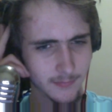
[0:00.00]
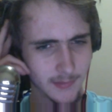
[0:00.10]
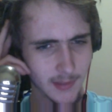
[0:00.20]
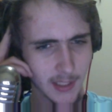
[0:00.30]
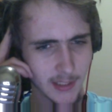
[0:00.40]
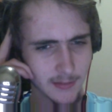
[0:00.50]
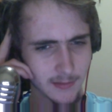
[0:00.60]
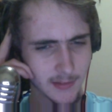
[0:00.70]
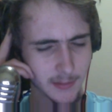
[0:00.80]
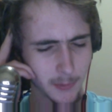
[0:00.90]
Like,
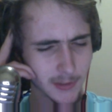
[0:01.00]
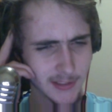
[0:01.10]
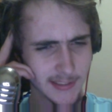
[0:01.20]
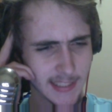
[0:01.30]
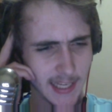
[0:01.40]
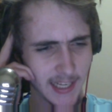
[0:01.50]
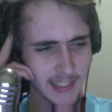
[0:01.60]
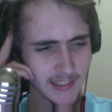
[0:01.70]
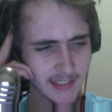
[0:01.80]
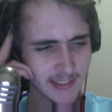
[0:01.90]
it wasn't
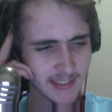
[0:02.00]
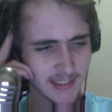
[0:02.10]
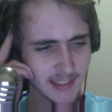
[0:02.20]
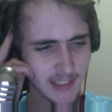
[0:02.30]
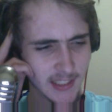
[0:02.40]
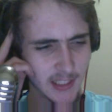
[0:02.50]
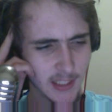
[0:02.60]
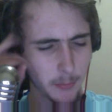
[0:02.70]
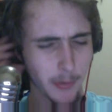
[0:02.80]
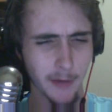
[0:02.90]
Zane,
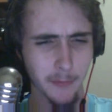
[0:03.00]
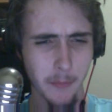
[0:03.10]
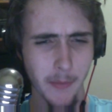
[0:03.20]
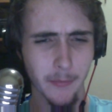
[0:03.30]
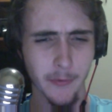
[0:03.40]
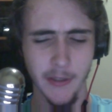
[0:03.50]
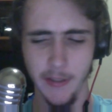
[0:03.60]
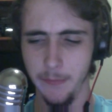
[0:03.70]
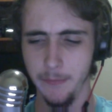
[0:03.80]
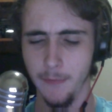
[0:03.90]
but I remember
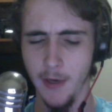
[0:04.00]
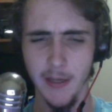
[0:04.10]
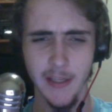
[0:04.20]
him, right?